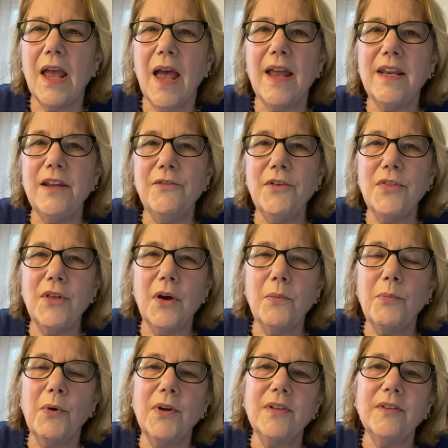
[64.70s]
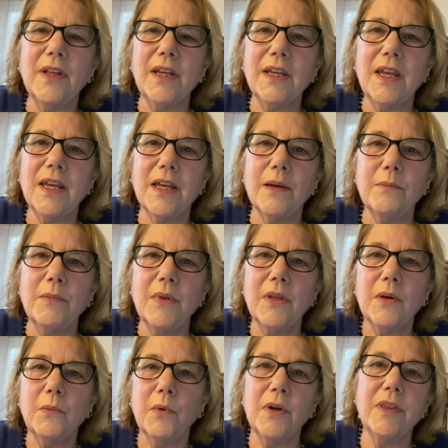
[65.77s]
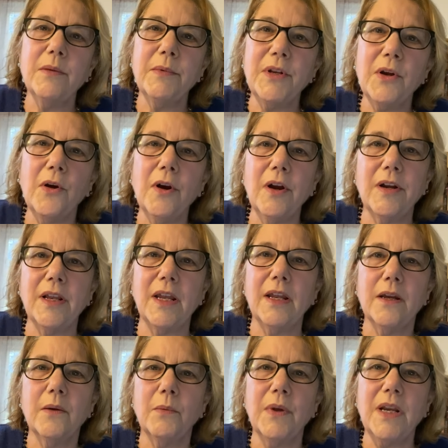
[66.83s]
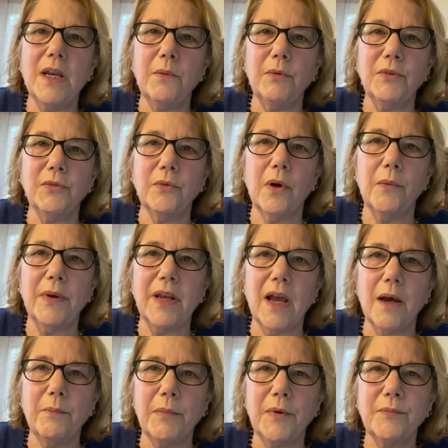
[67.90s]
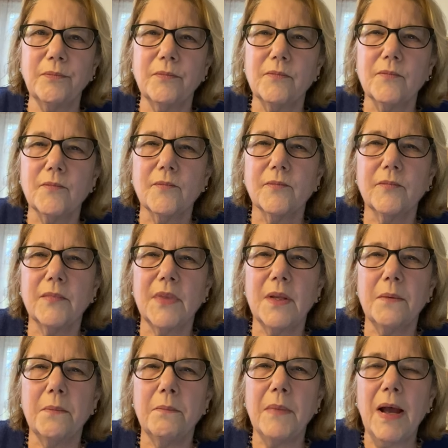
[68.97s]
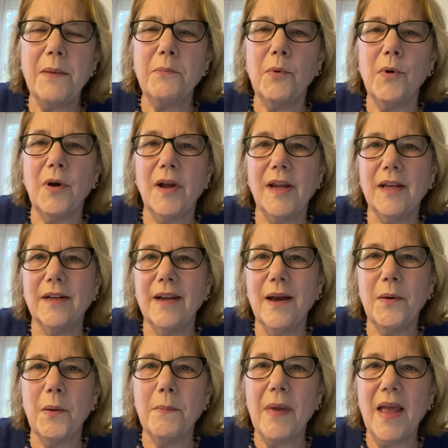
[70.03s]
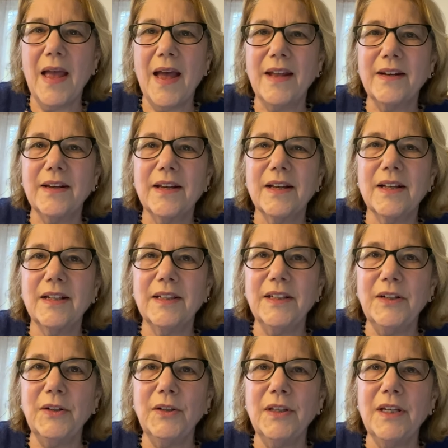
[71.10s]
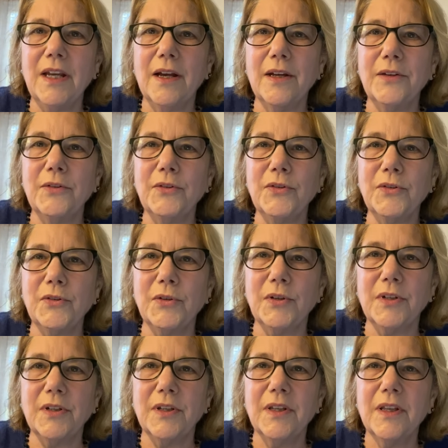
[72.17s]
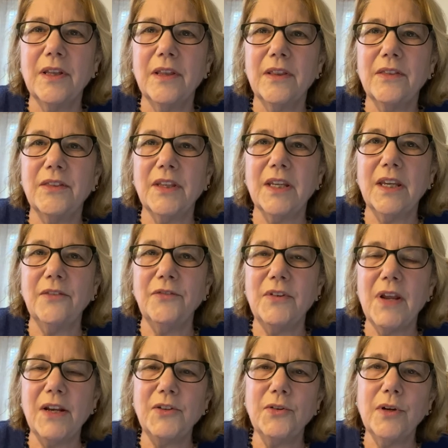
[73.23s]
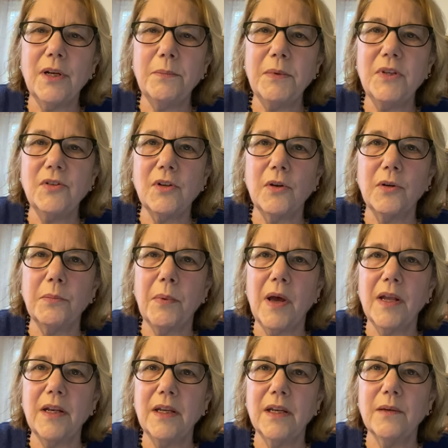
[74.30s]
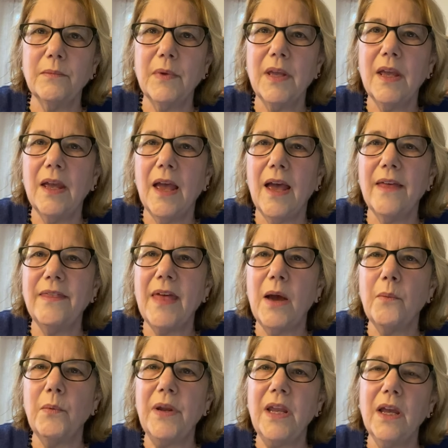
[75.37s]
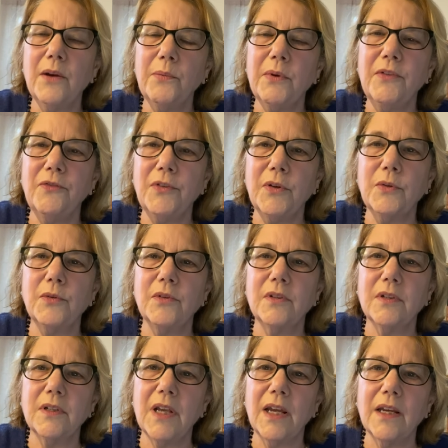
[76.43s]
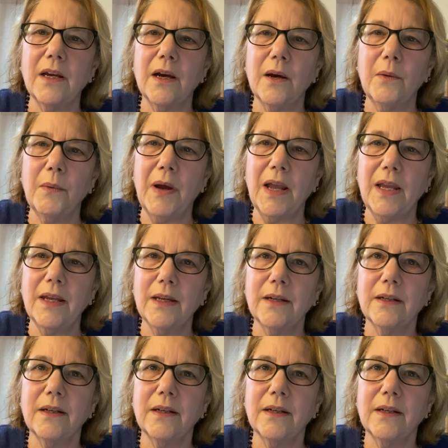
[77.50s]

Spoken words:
and even though boys like him were in the minority when he was growing up. My boy, now a man, clearly understood the gift nature had bestowed upon him and that we had refused to take away.